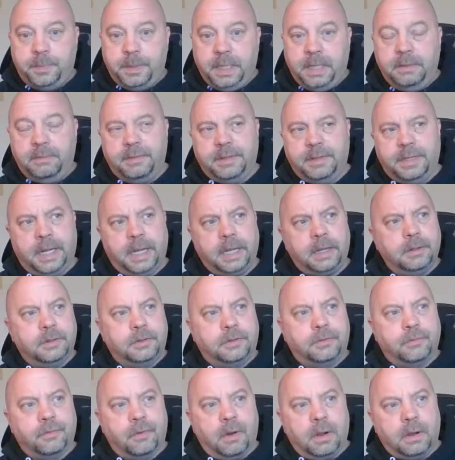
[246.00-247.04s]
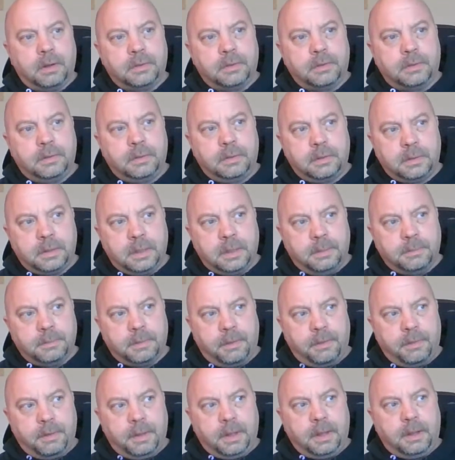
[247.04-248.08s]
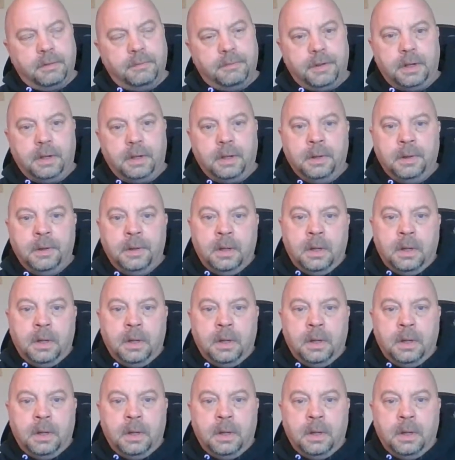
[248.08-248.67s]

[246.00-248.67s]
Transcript: Beef and Eckerd Drugs, come to think of it.